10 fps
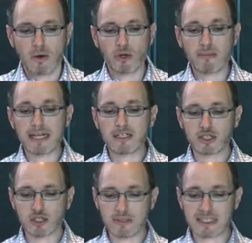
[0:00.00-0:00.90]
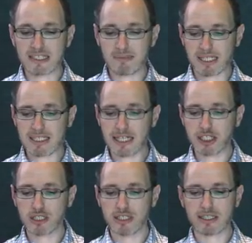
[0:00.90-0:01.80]
automated tumour
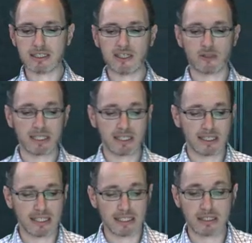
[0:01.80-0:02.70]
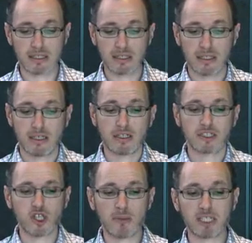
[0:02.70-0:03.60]
segmentation. It can tell me that there's
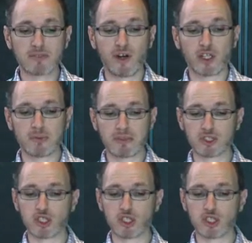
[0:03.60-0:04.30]
so much volume